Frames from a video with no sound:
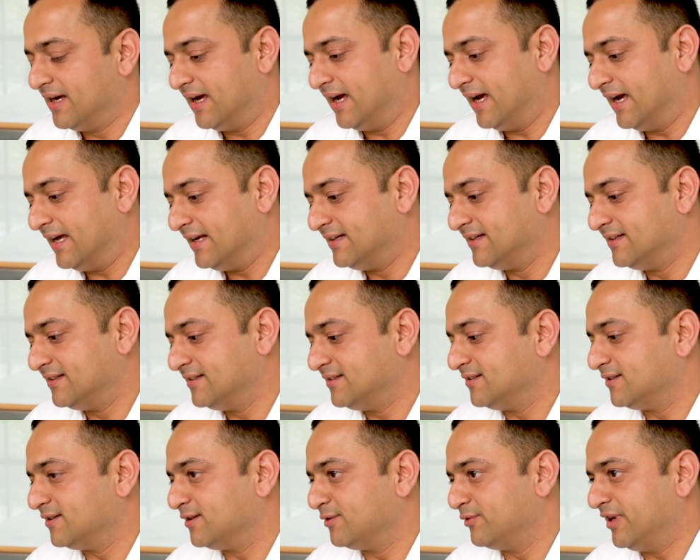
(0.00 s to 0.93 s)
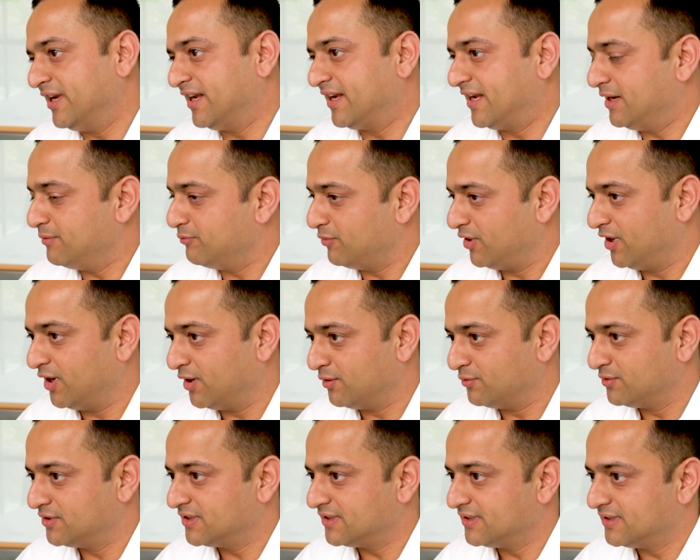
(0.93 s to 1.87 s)
And uh, when I came
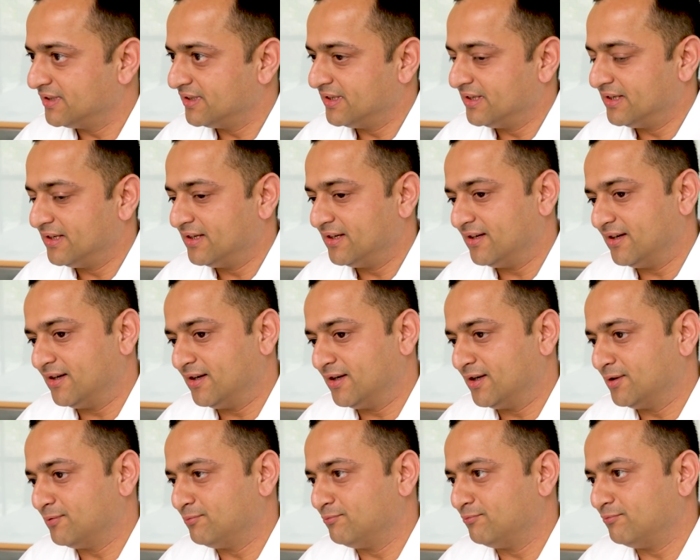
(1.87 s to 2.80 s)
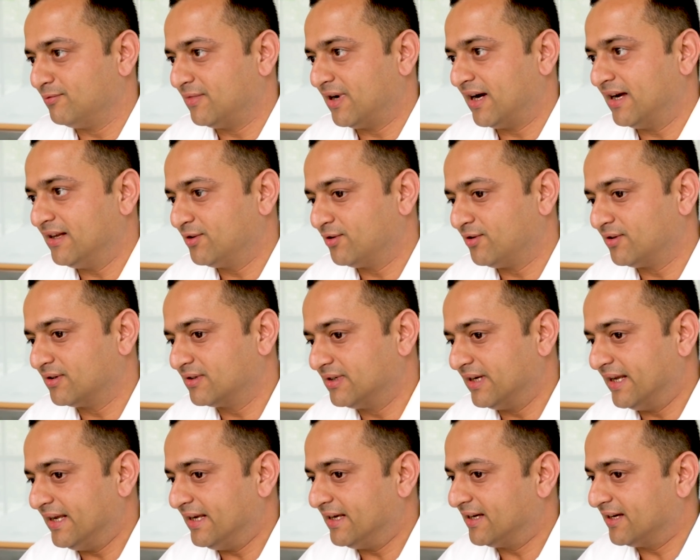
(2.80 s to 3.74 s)
out, um, I thought
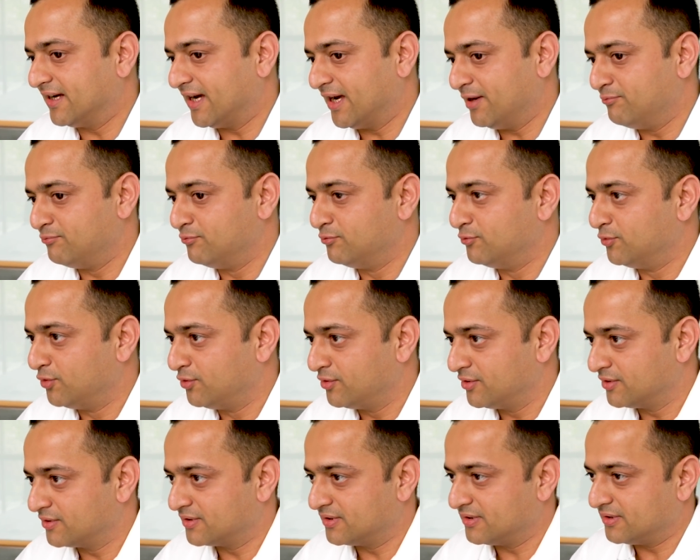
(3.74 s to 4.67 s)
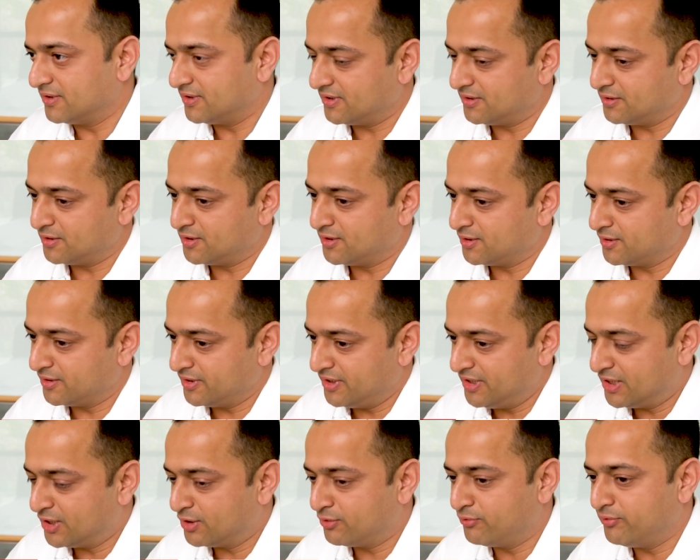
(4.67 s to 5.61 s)
like I'm more uh,
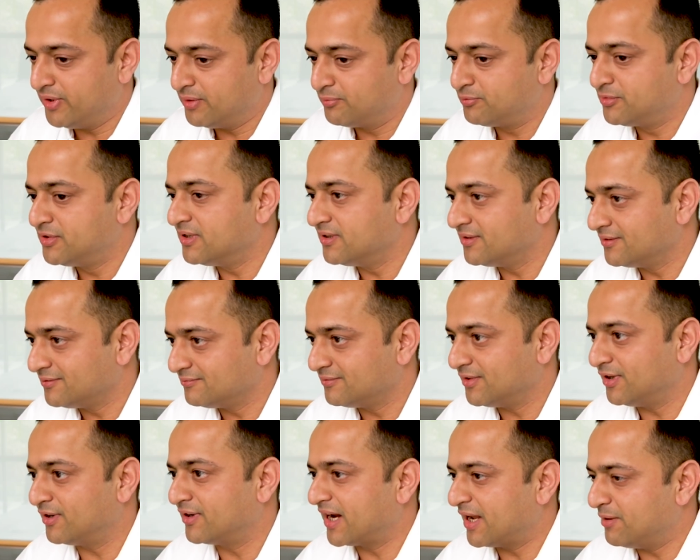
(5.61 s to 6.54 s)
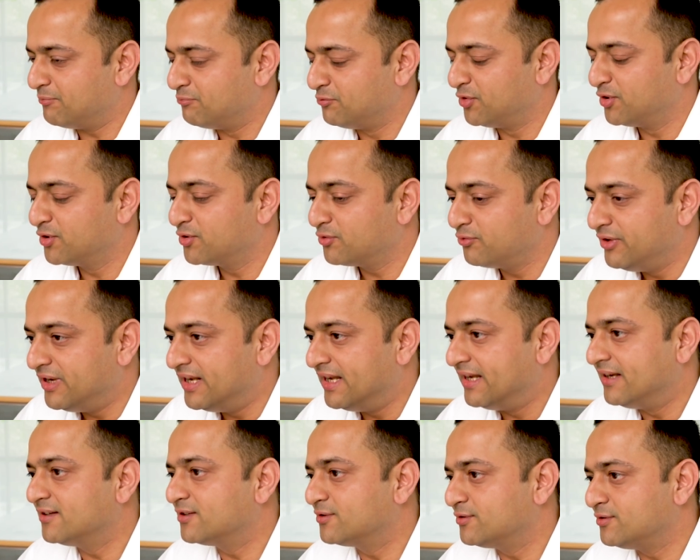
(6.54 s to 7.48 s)
equipped or I'm more
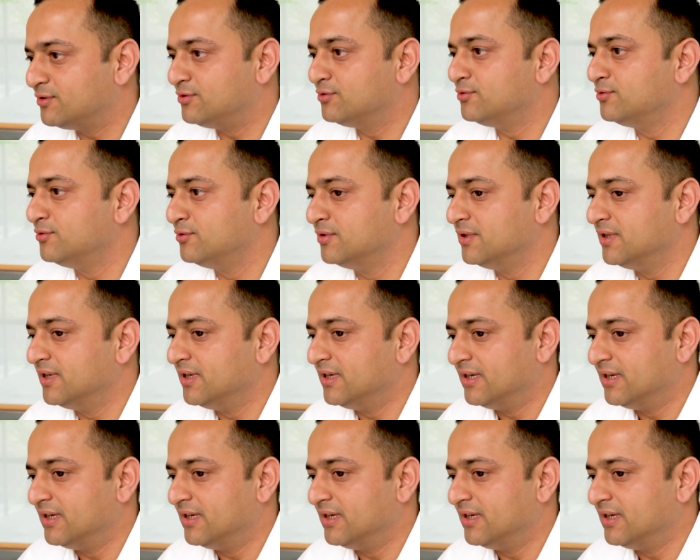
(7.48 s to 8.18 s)
willing to do